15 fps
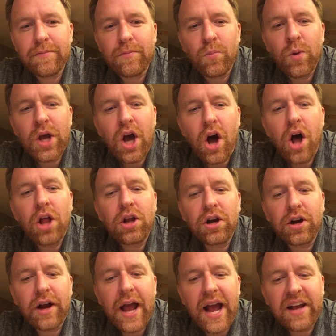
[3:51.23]
we all
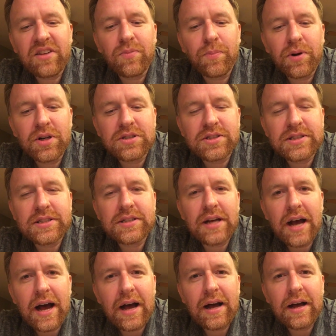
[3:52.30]
are experts
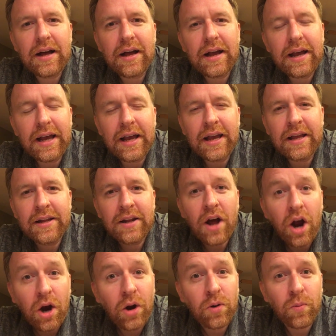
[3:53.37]
in
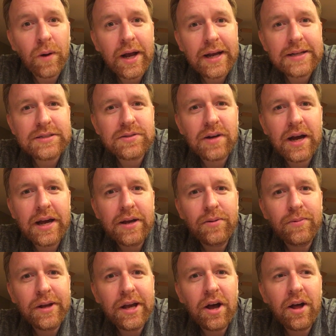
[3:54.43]
our own ways, right?
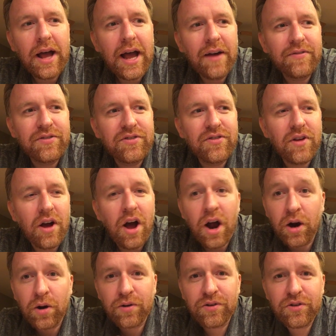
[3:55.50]
We all have
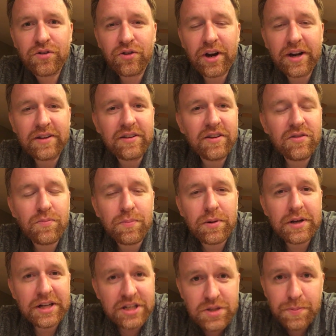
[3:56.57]
our own strengths,
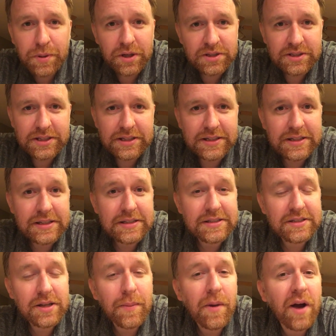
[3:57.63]
each person,
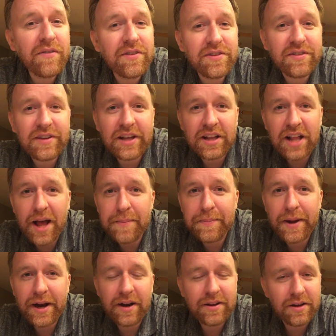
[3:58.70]
some obviously a lot
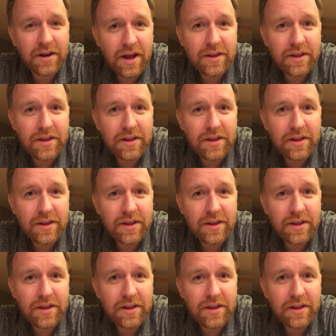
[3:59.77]
better than